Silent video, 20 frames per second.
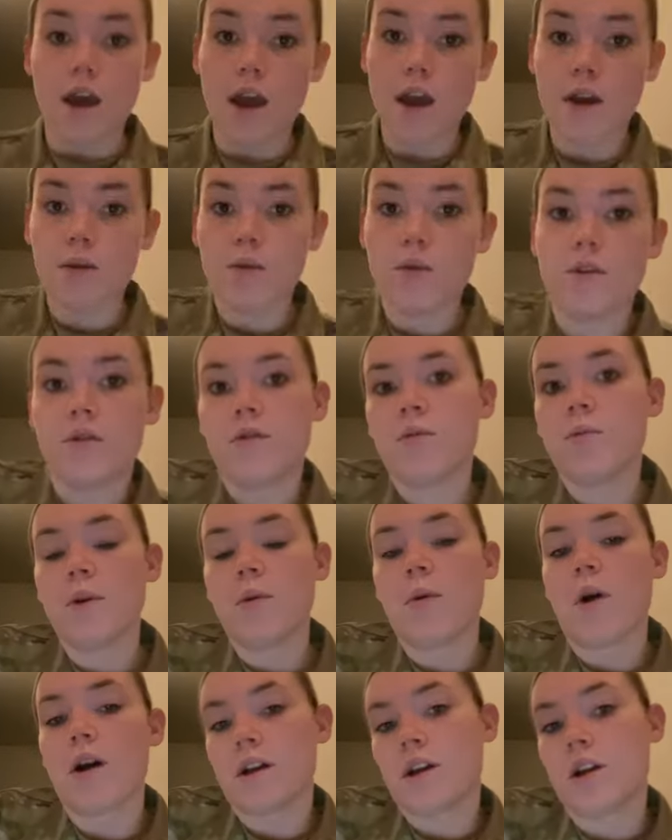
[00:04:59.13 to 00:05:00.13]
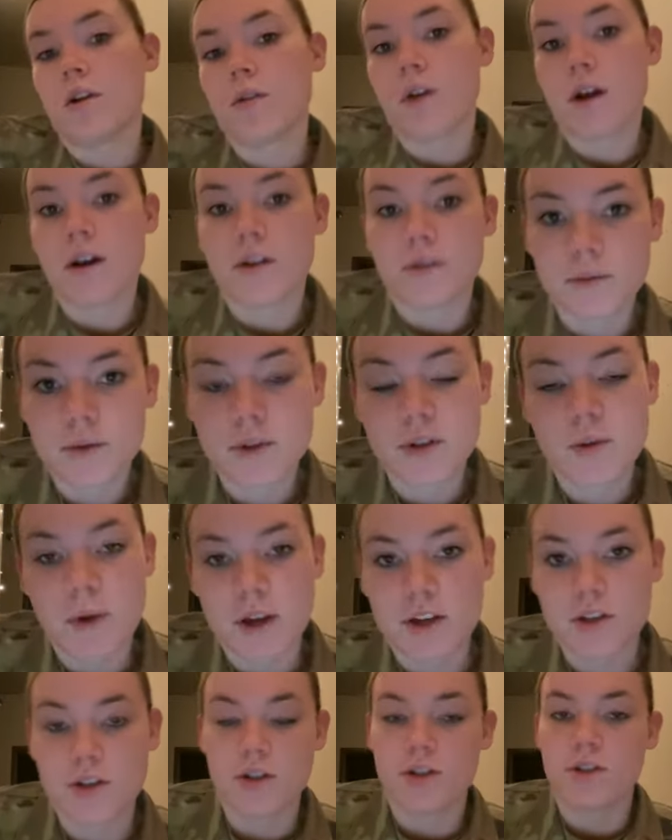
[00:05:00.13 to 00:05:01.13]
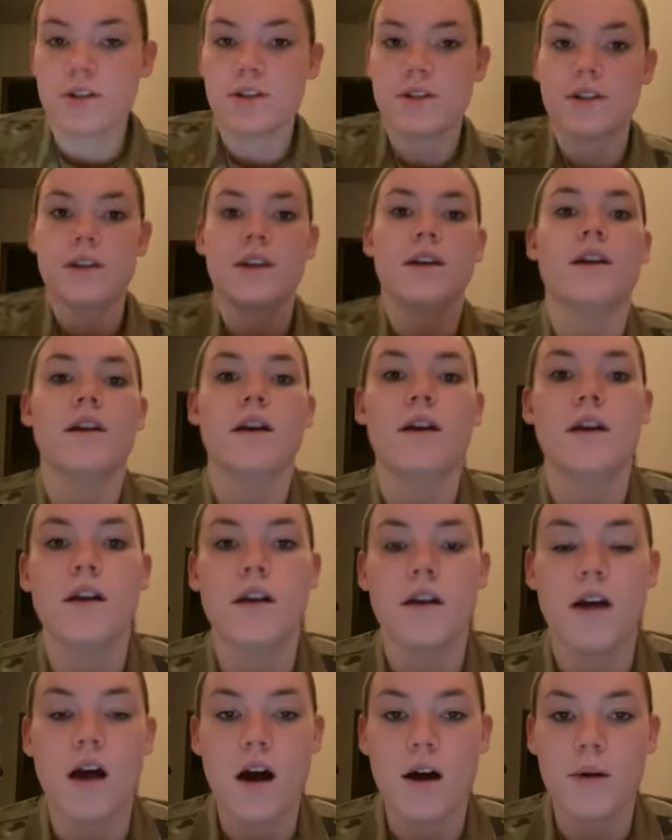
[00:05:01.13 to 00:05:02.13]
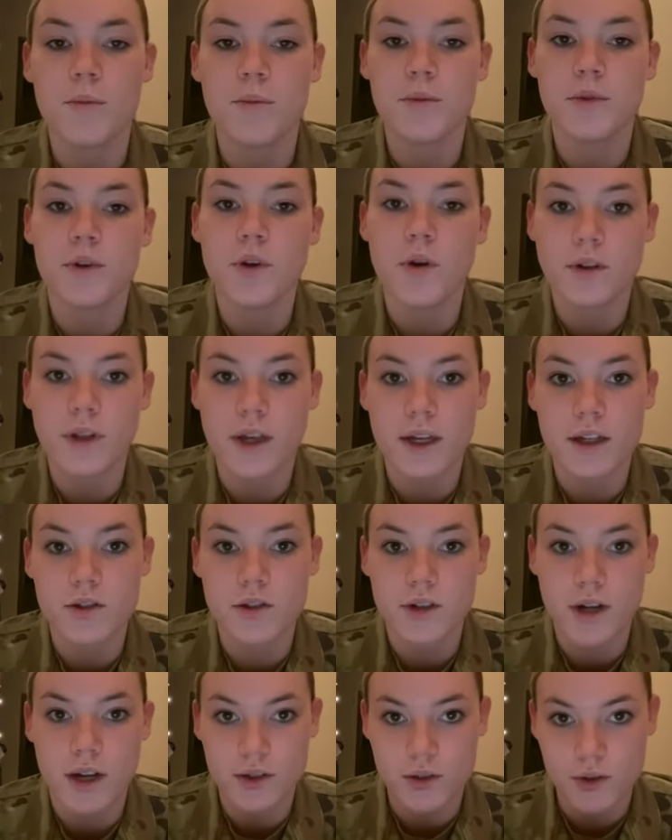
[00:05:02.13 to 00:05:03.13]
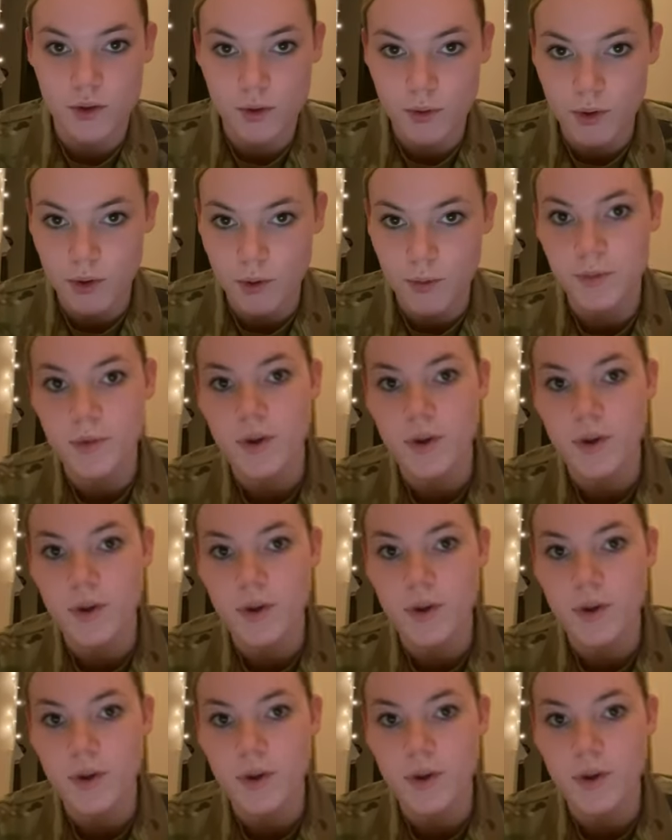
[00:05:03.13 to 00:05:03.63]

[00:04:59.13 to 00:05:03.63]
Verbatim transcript: I will be walking around to make sure to see um, no light shines through.